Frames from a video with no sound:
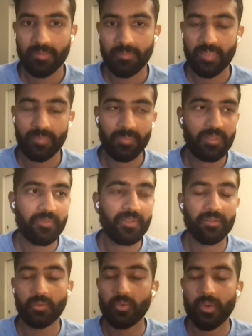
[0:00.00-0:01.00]
People
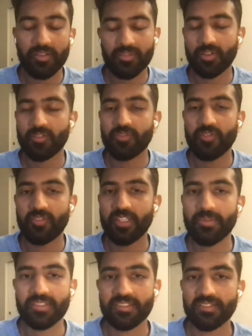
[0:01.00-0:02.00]
who have solved 50
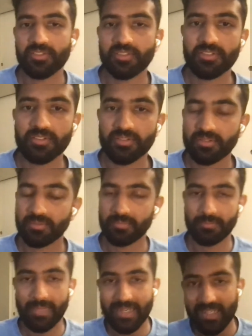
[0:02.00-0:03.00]
questions also
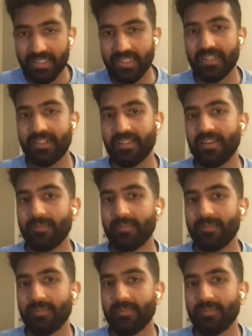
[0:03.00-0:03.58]
might get.